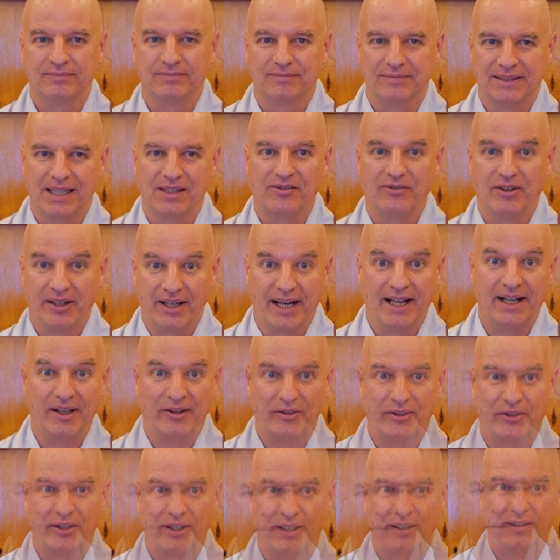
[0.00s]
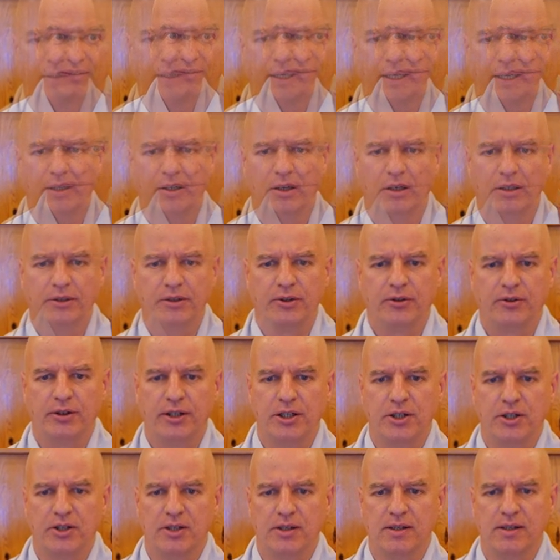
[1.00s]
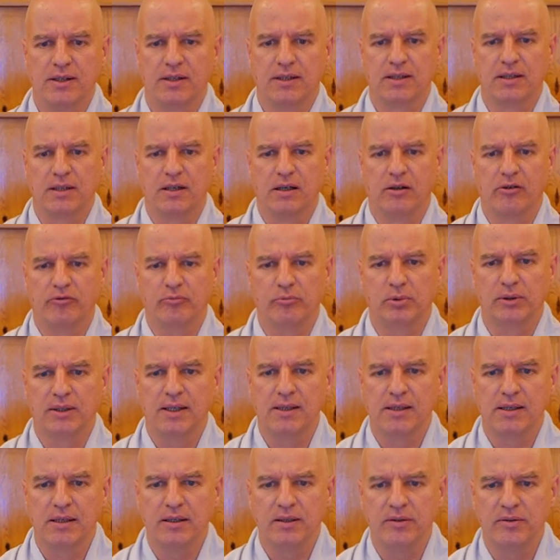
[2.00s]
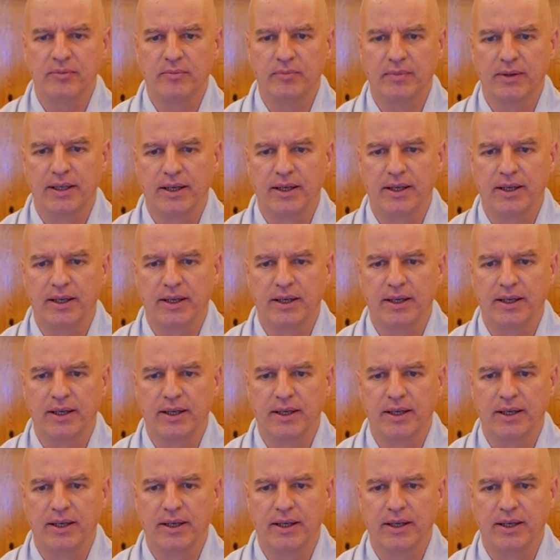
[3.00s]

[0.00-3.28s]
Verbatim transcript: That's very healthy. In other traditions of Buddhism,